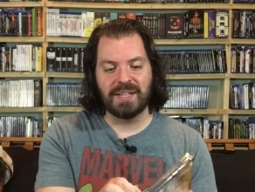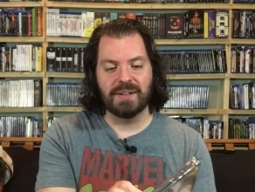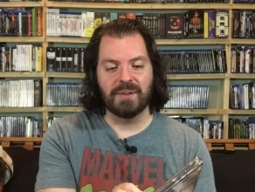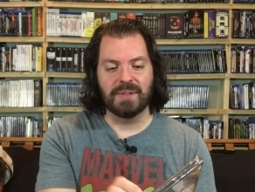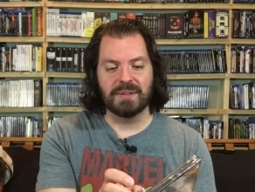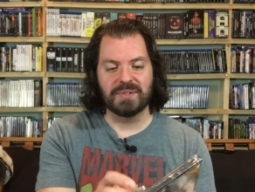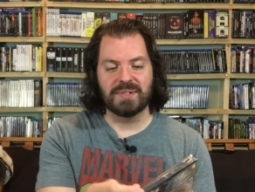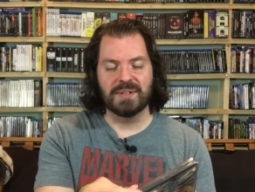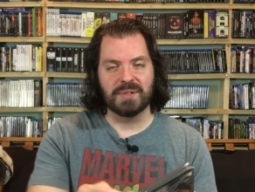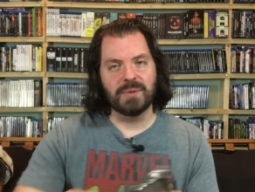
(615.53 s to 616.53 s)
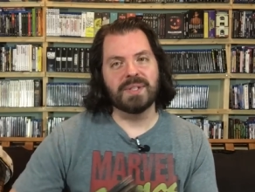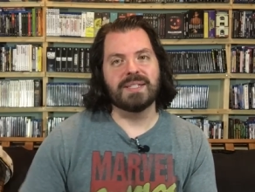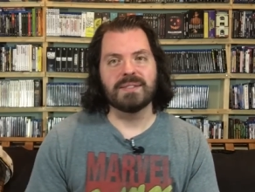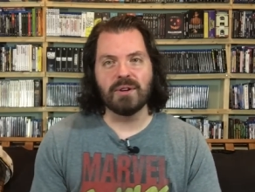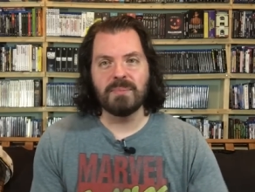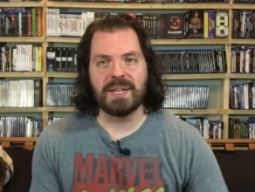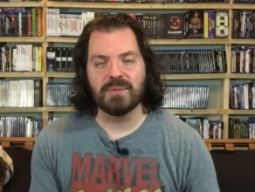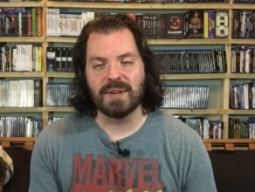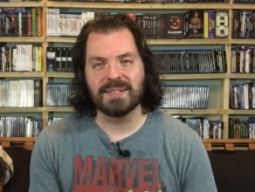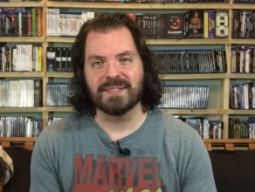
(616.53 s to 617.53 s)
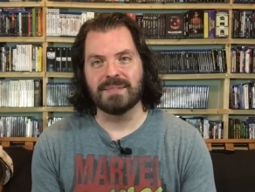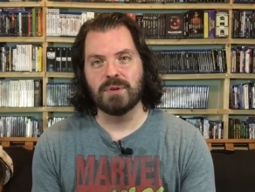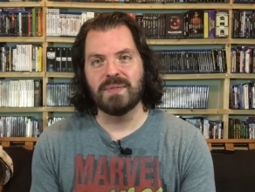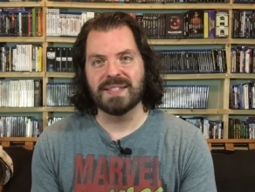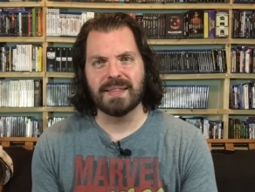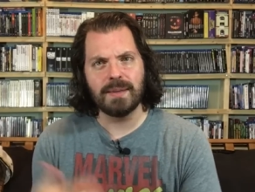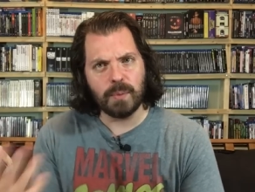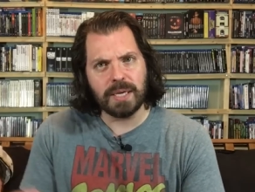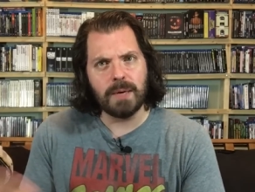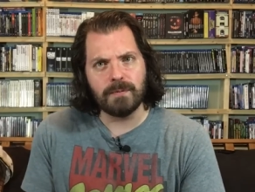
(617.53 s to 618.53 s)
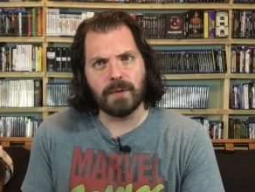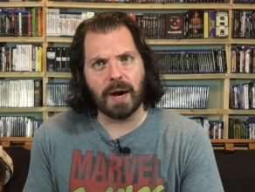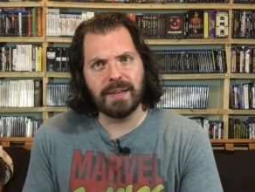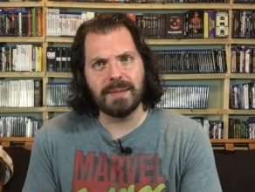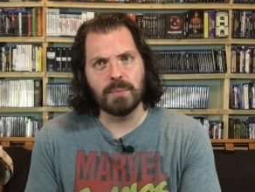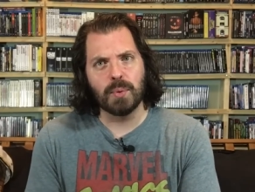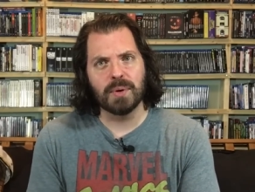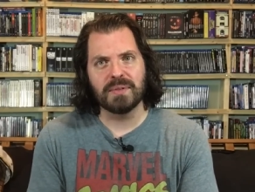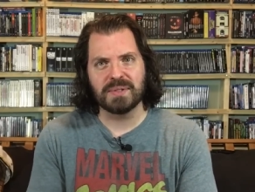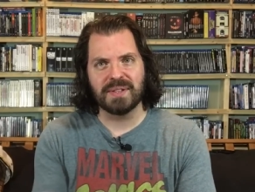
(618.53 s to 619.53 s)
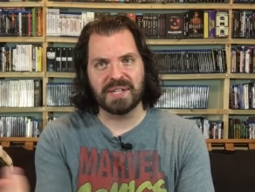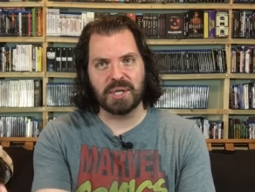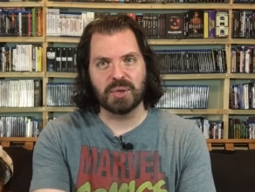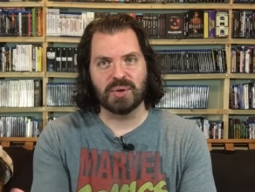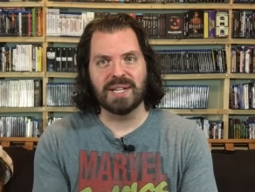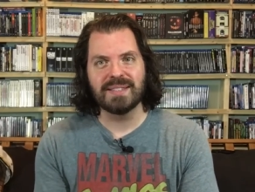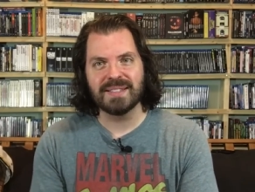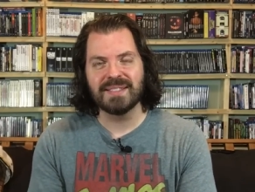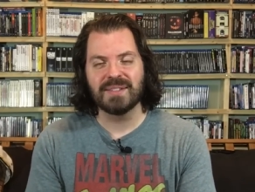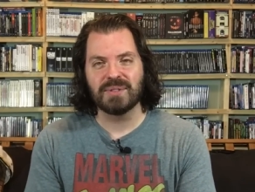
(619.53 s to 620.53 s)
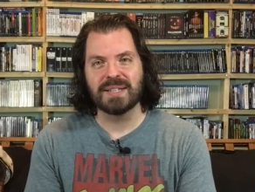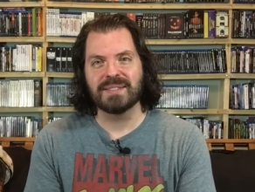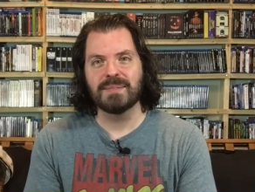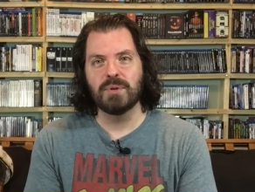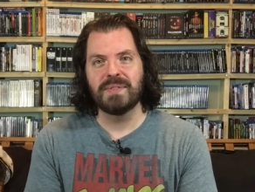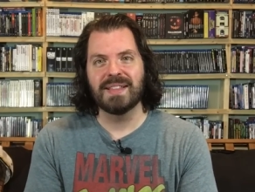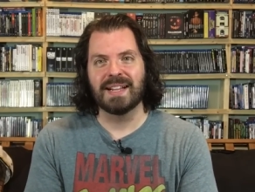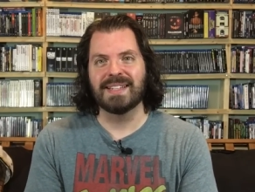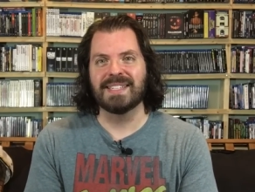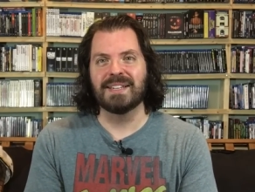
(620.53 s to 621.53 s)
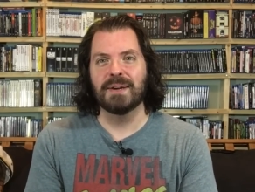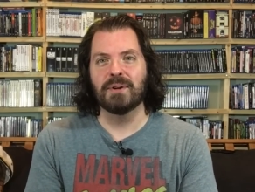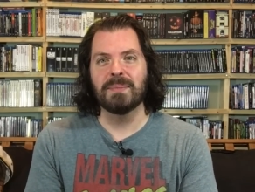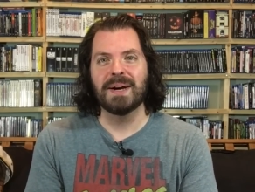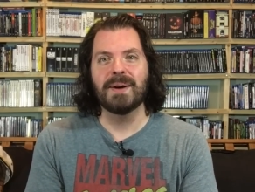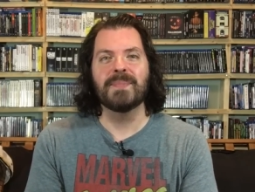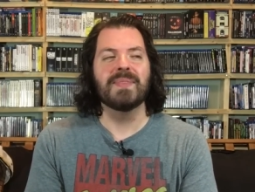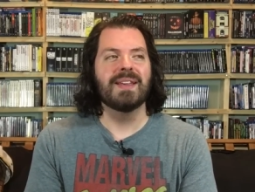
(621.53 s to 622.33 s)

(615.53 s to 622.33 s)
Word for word: You know, there's only so many wrestling movies. I think we keep finding more. There's no, like, Grunt, the wrestling movie that I didn't know about.